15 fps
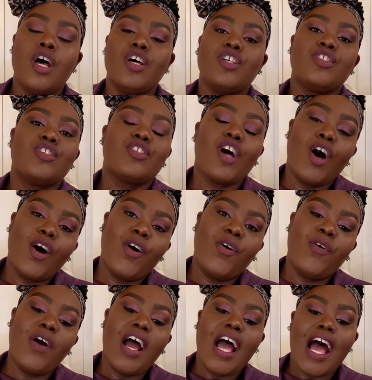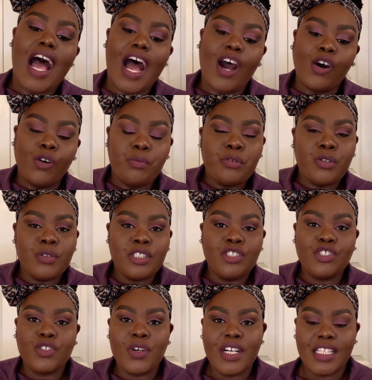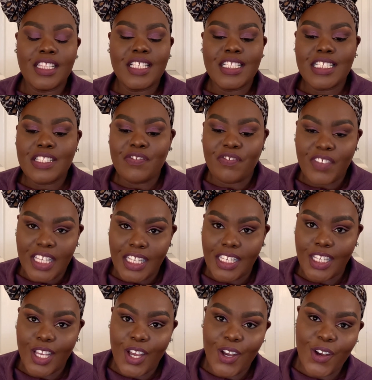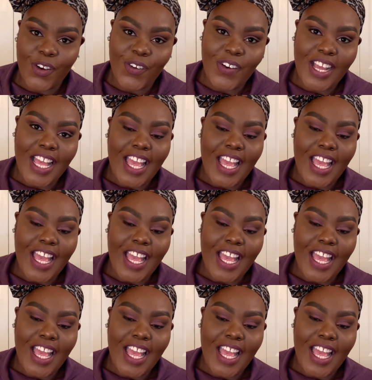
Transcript: So I hope you enjoyed this video,